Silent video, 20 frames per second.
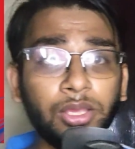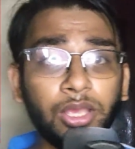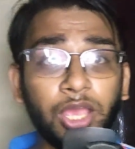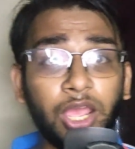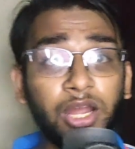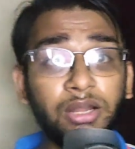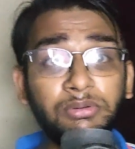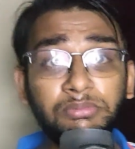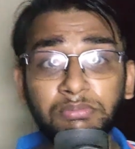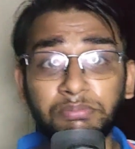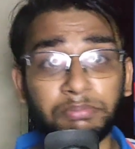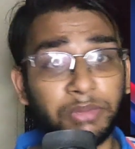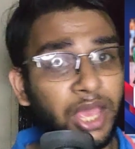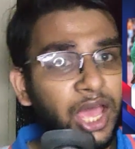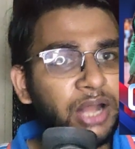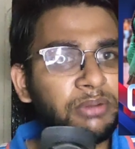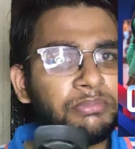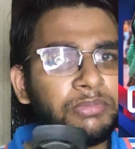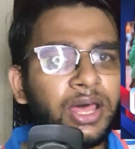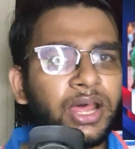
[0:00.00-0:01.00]
And
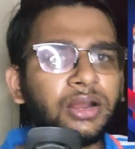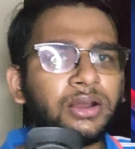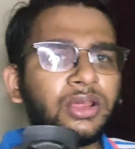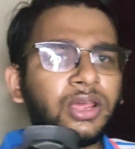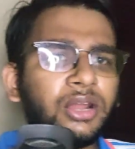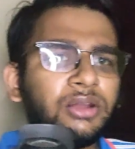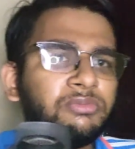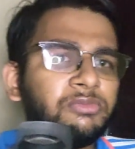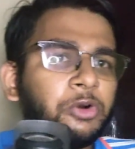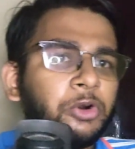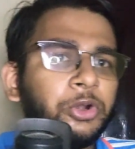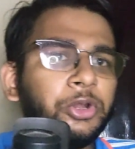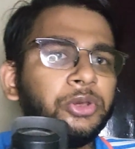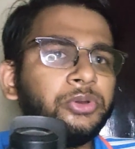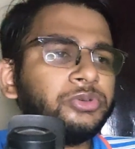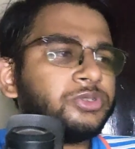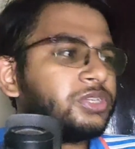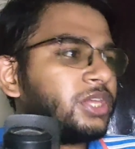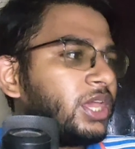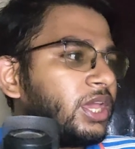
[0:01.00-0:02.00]
Myanmar, and what do
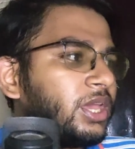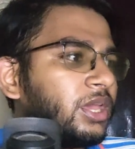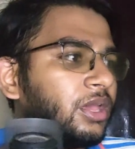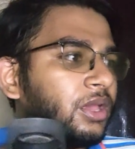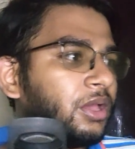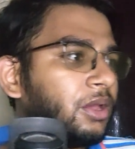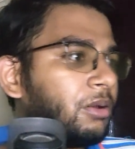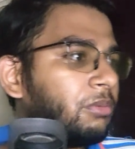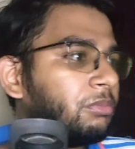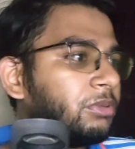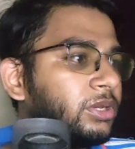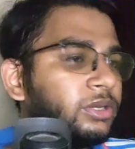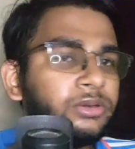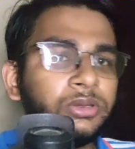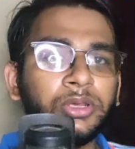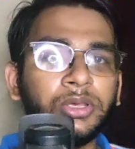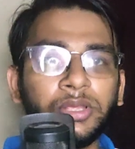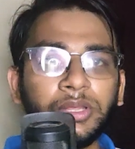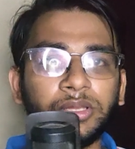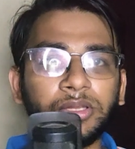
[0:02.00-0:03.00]
you say, I mean,
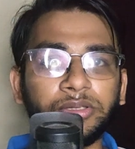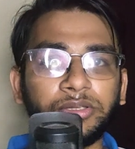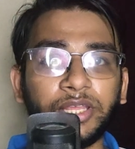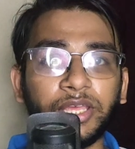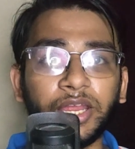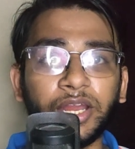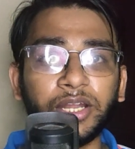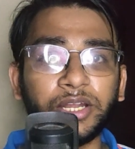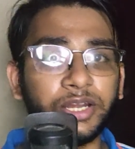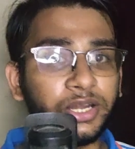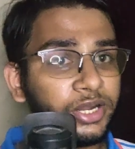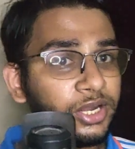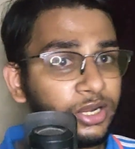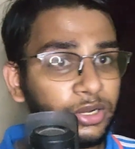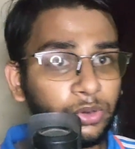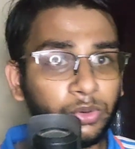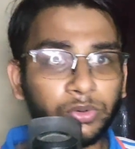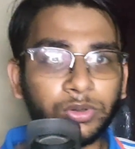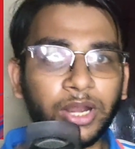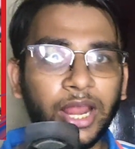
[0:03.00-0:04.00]
they
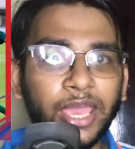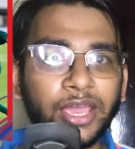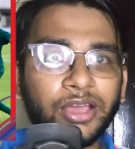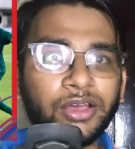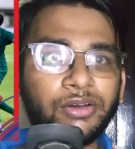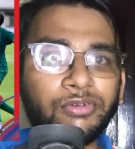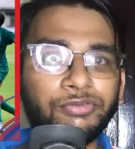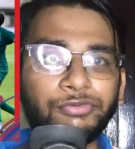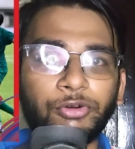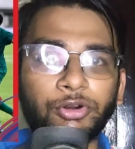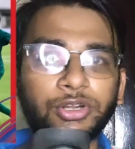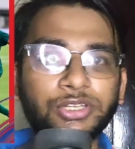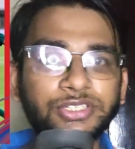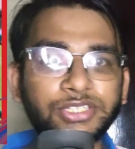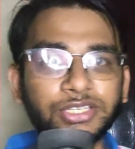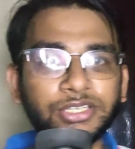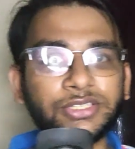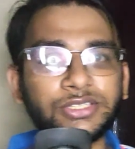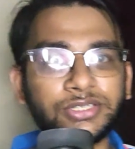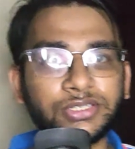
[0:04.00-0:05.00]
didn't look like a
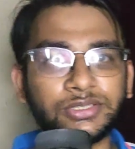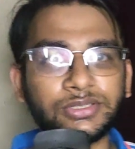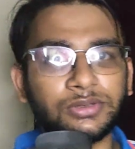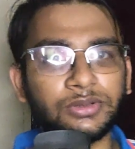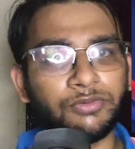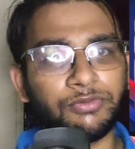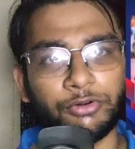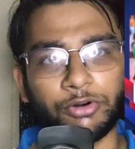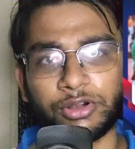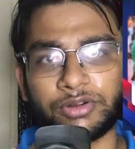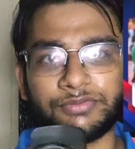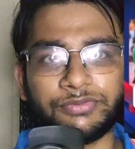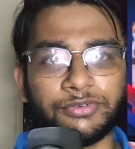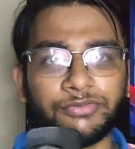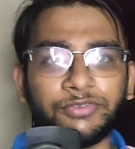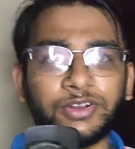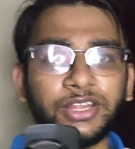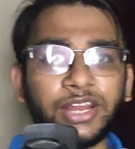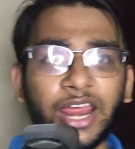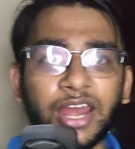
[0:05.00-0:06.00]

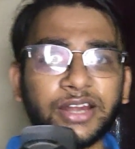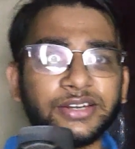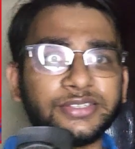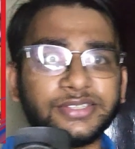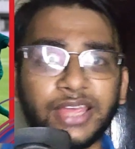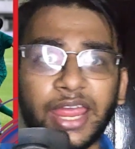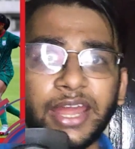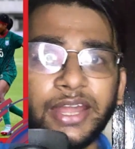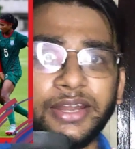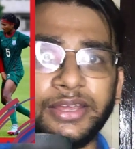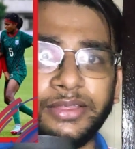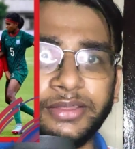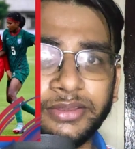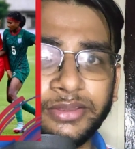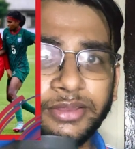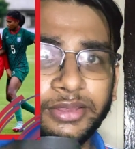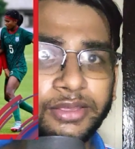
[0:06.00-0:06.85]
50 ranked side,